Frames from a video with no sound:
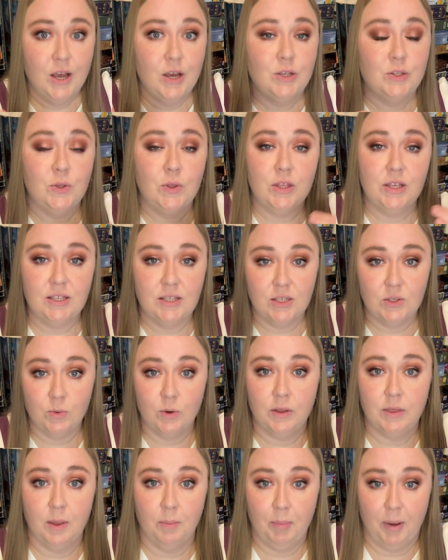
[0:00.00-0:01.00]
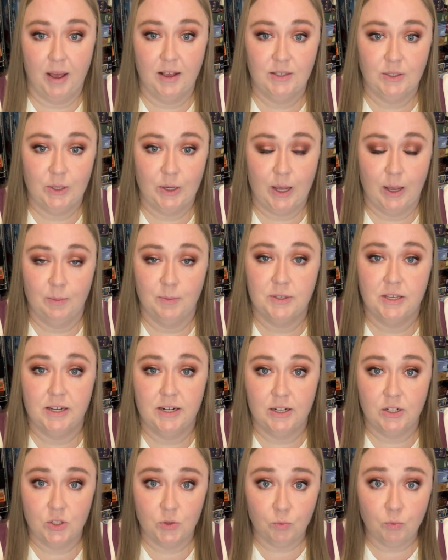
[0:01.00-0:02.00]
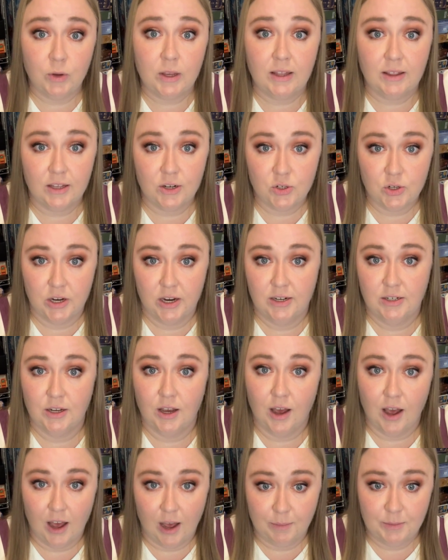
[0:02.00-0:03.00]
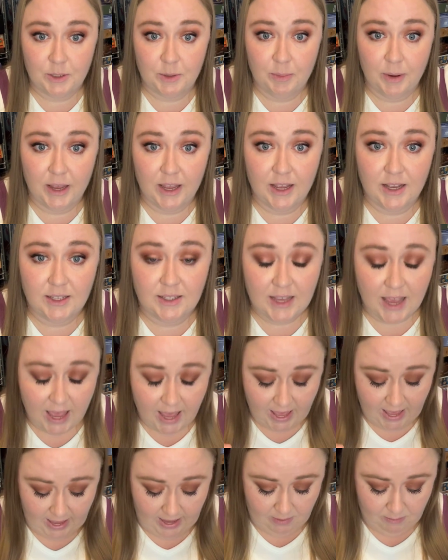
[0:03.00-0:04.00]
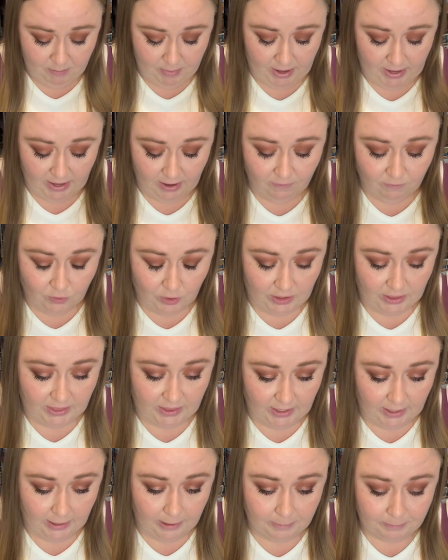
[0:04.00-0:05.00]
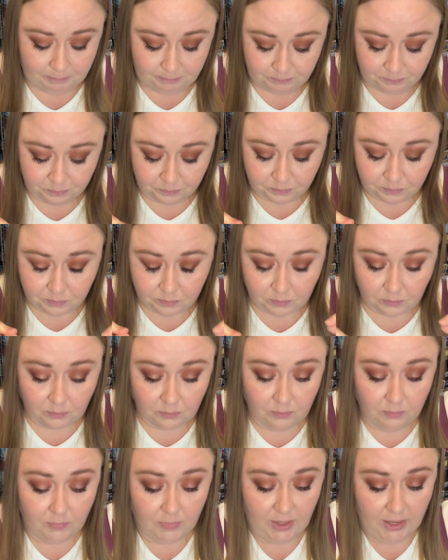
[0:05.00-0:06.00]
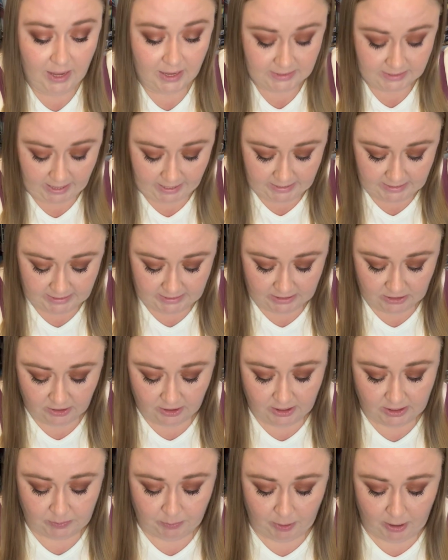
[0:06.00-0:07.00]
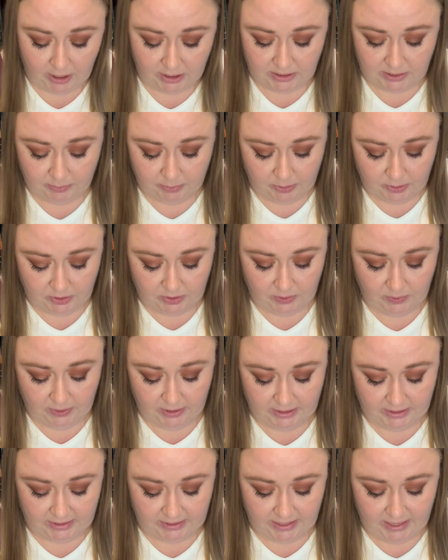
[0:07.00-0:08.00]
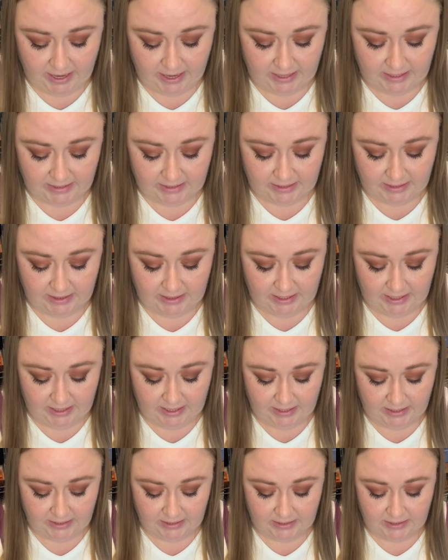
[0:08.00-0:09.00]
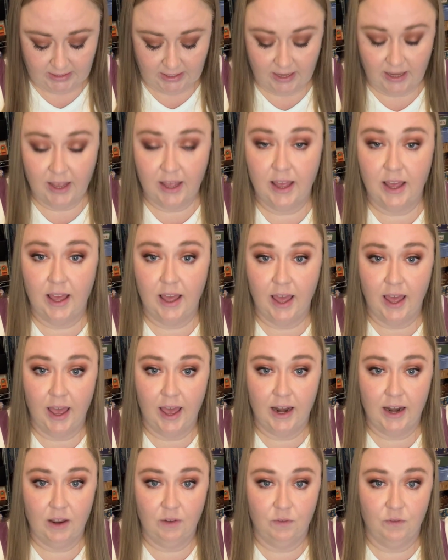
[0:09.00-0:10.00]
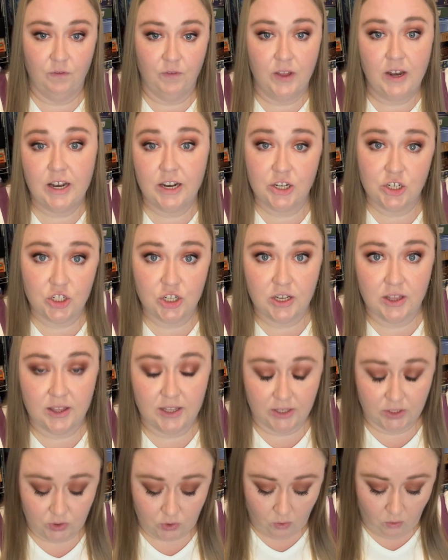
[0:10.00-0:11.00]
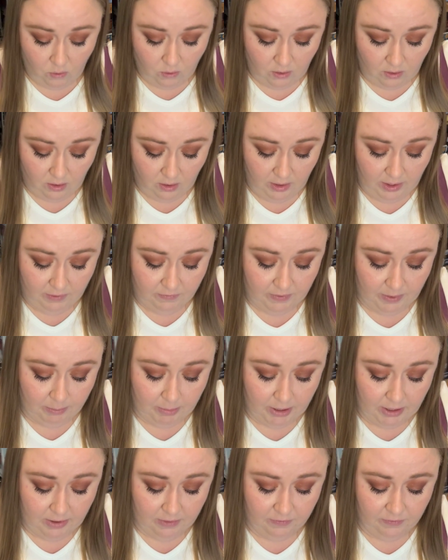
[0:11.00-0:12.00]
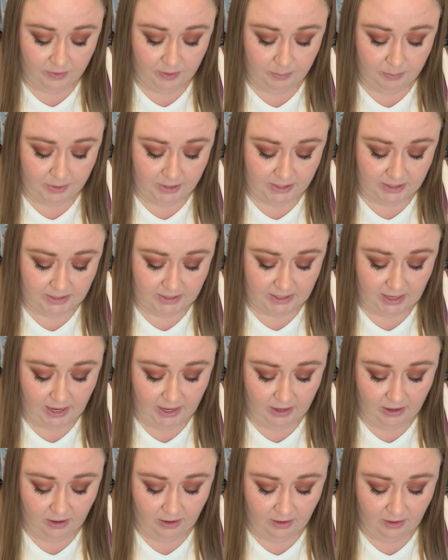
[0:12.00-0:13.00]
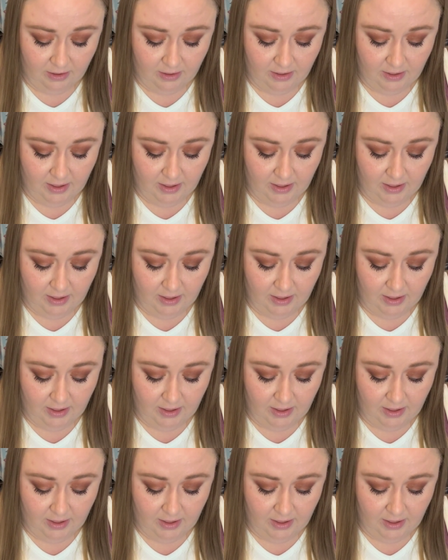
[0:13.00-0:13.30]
So this is where the puzzle comes in. It's really trying to optimize and make everything as ideal as possible. So let's say I did this and I finished this coral. If I'm going to flip this tile